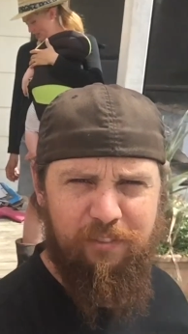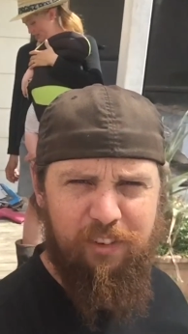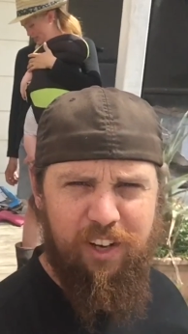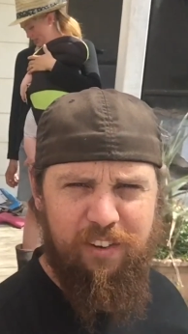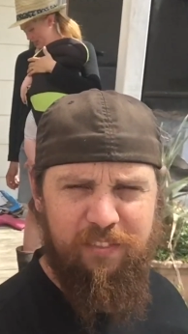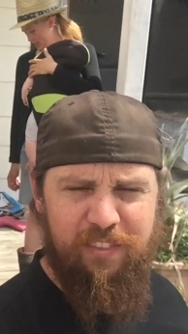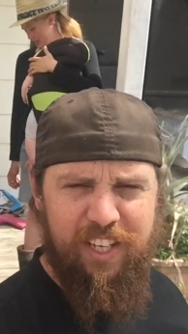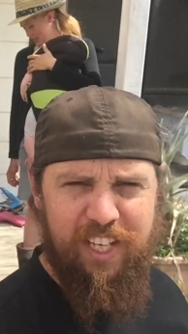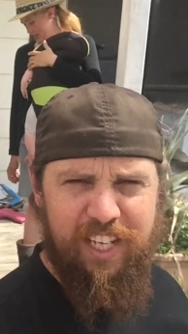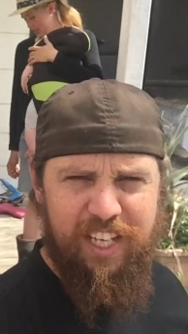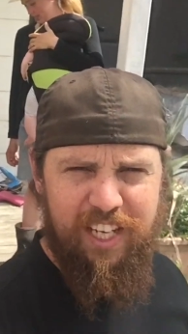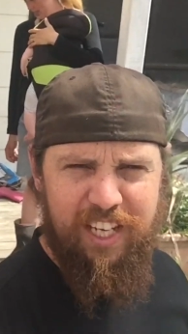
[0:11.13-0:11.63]

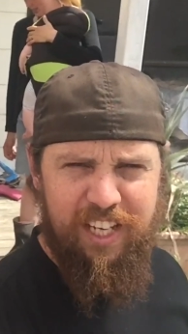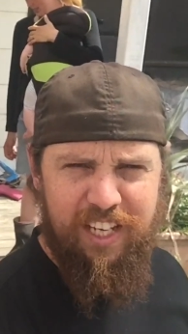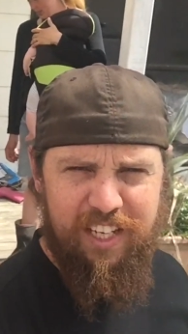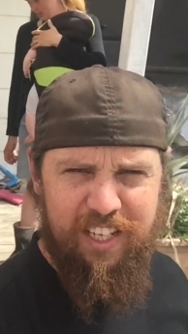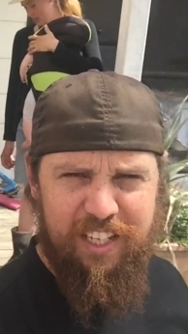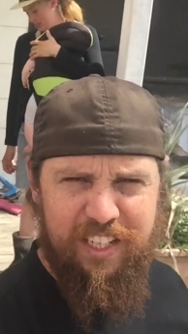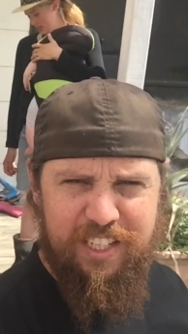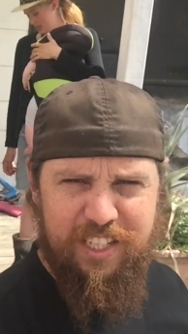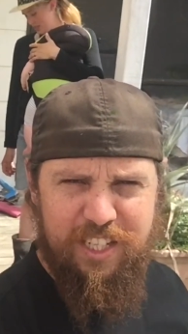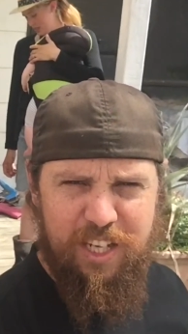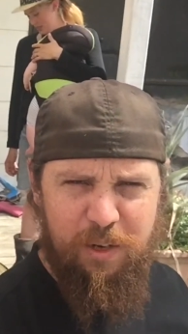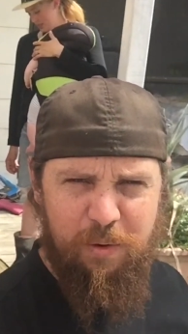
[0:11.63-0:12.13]
over here,
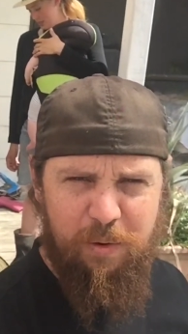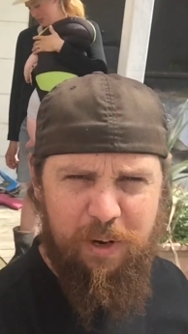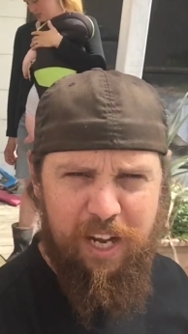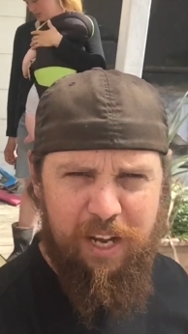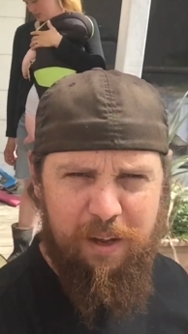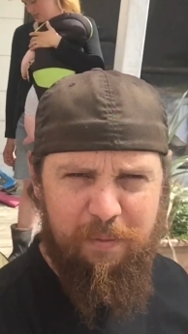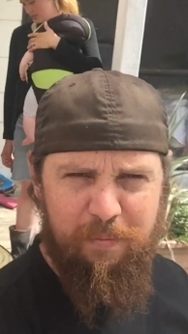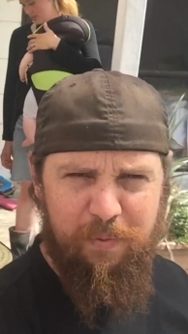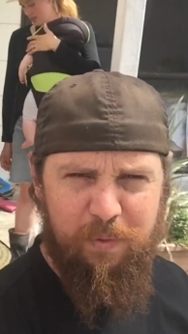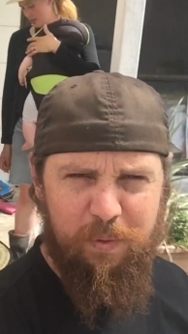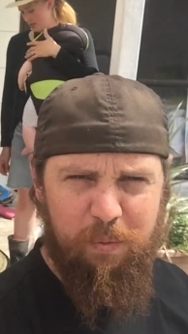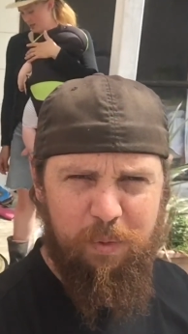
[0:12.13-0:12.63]
so
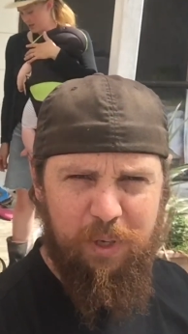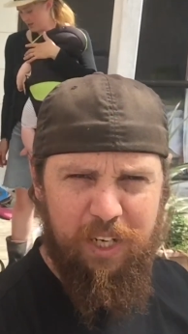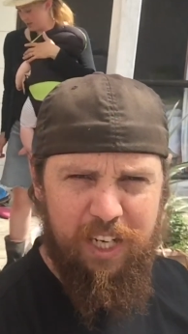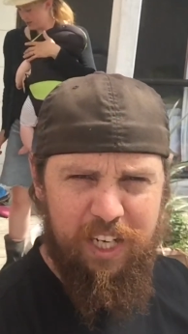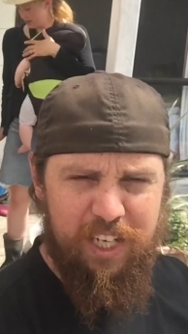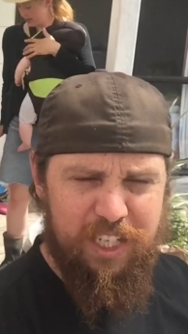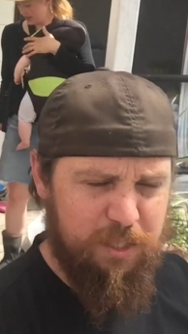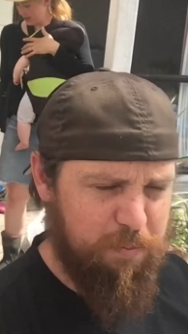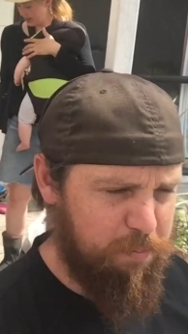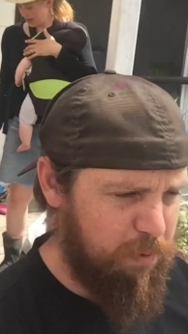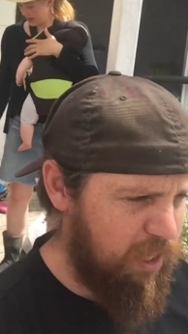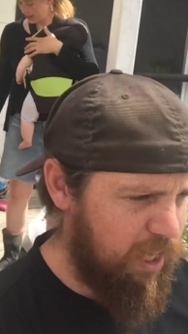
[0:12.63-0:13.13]
um, we're going
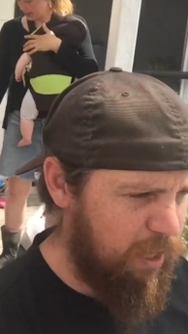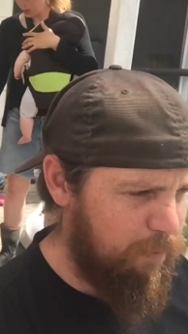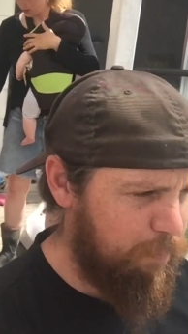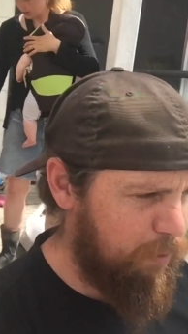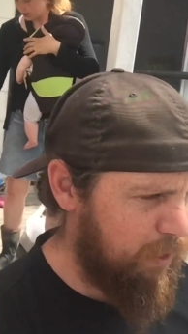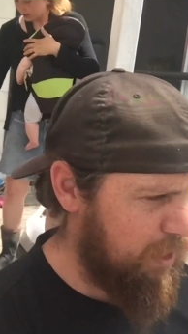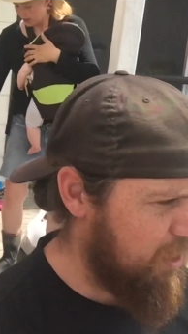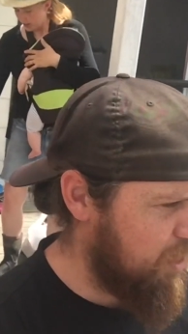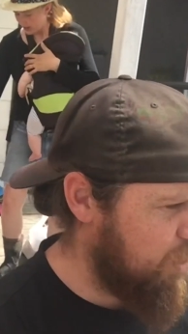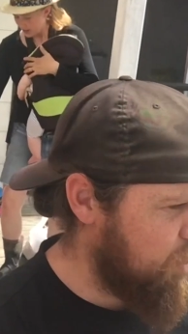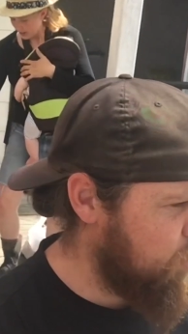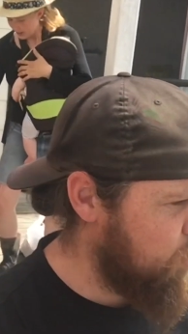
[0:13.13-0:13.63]
to split up
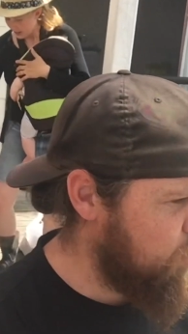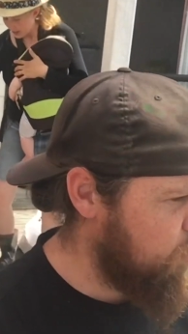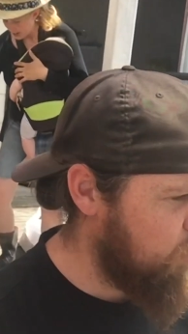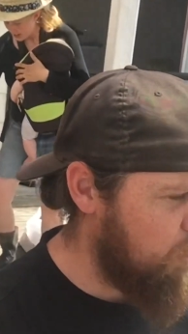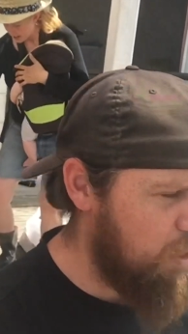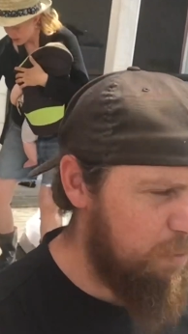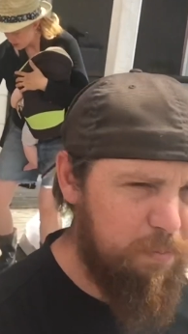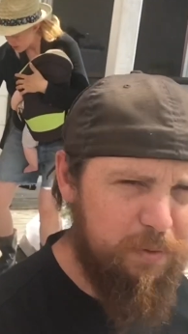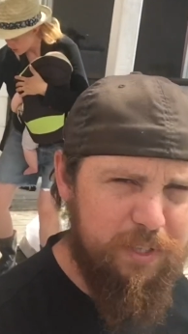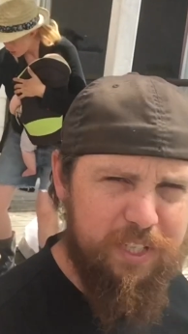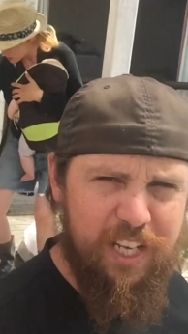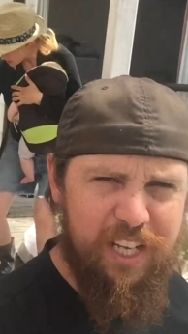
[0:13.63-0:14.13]
into two
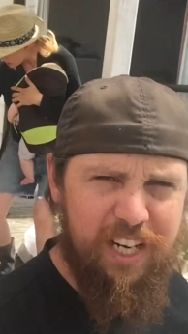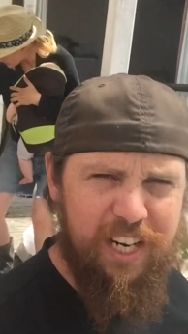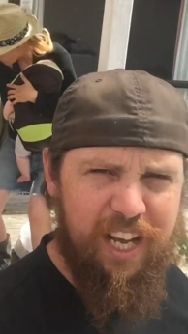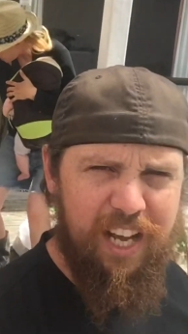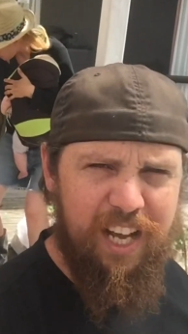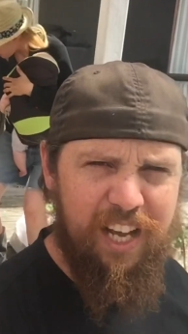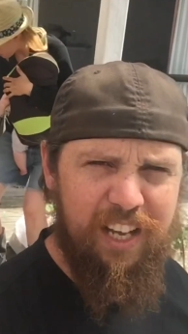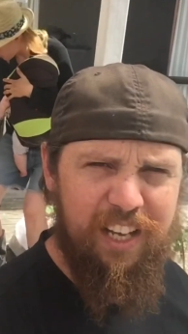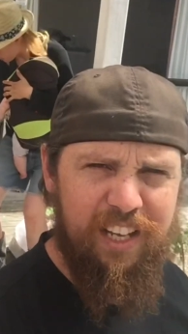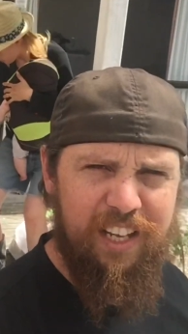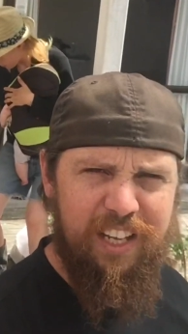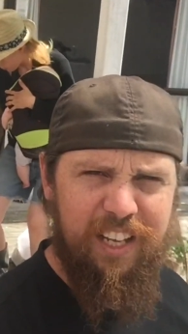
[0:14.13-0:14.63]
groups and
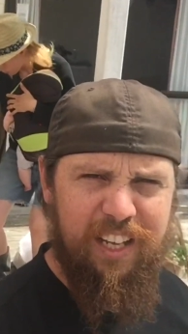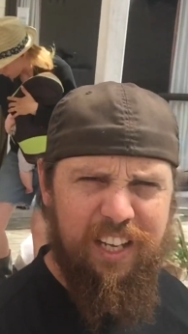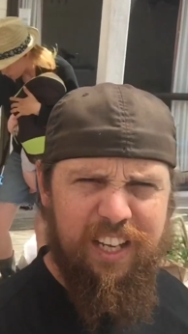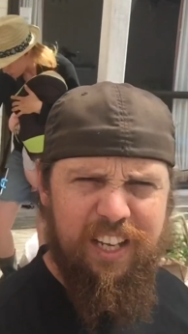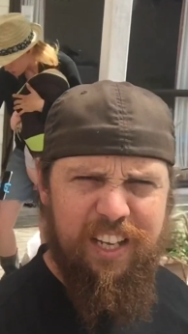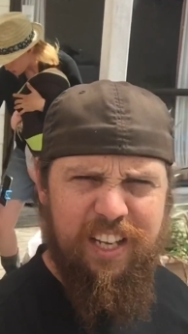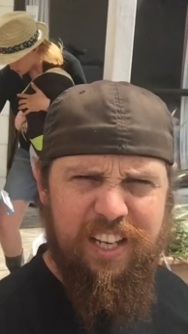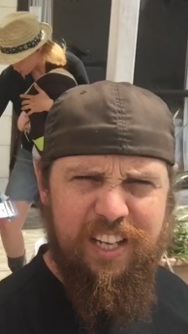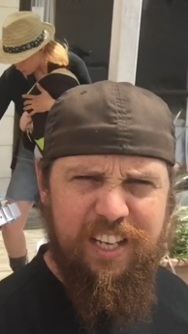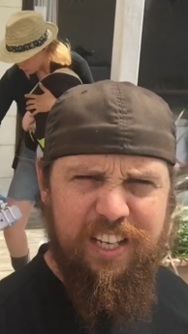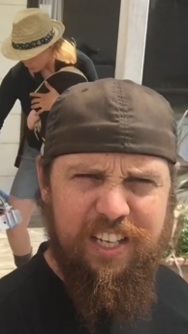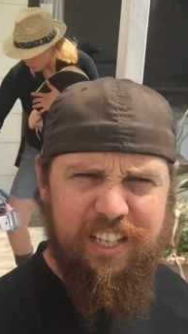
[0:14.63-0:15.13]
uh,
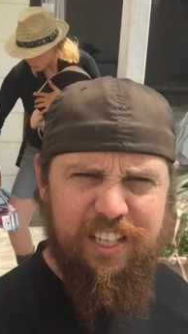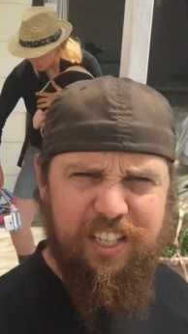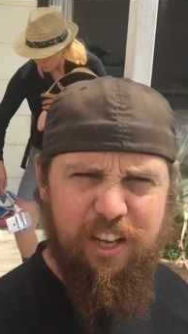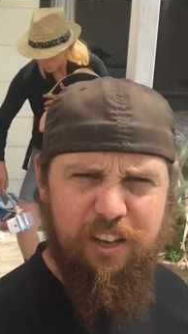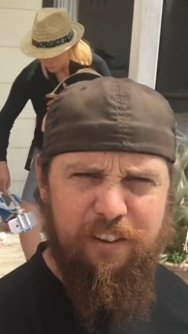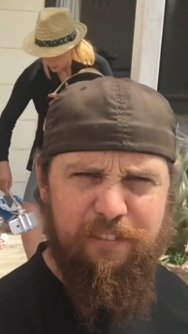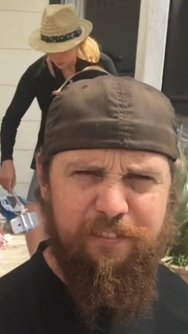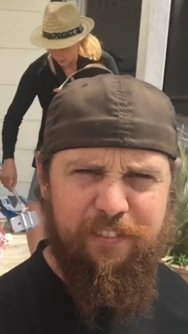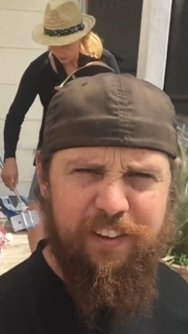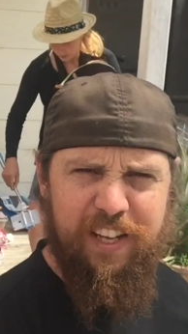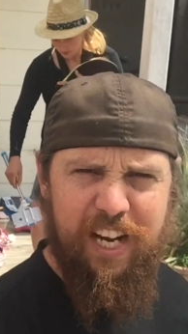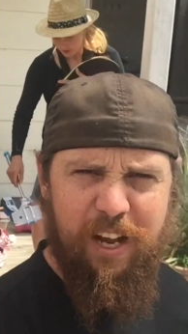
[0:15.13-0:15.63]
go
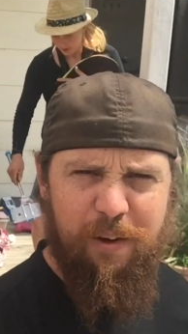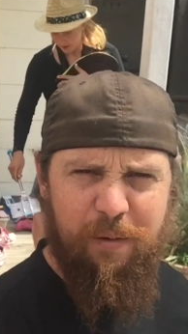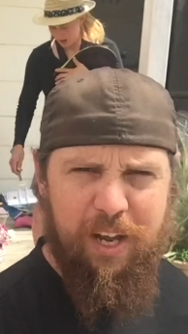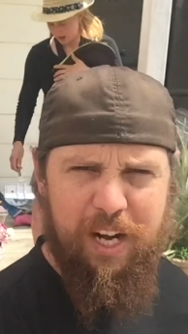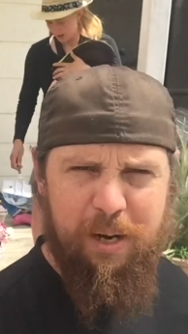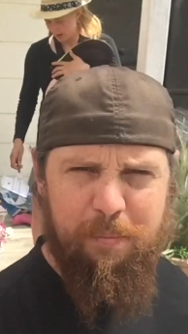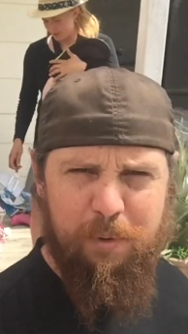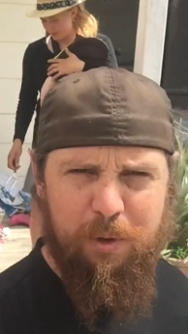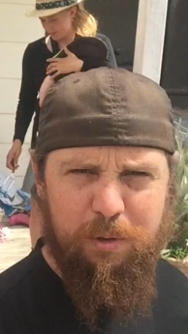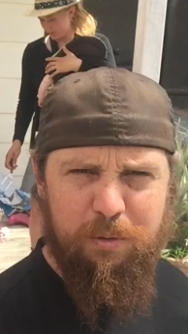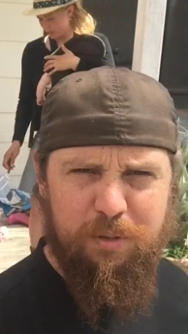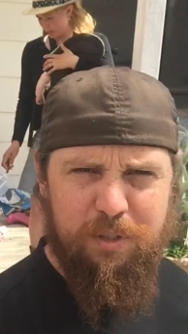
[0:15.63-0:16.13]
feed our
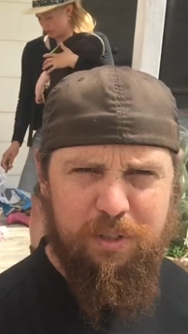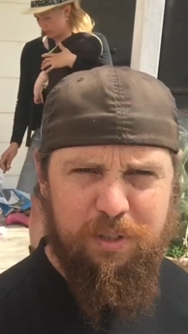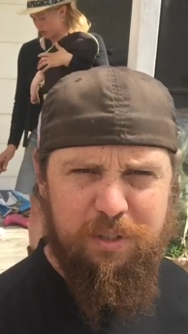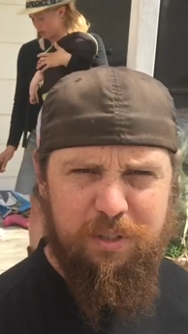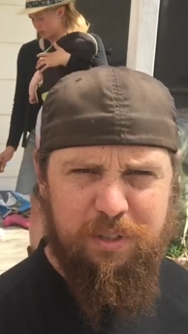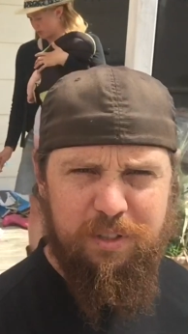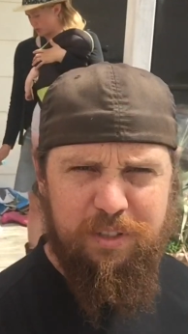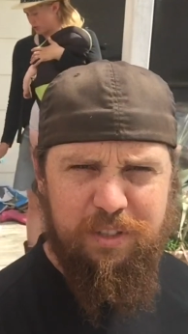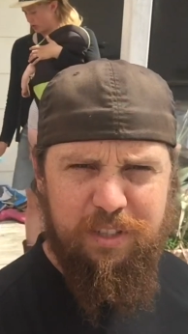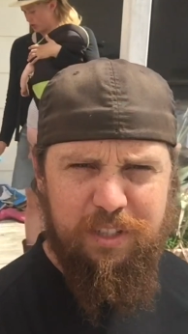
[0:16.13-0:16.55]
animals.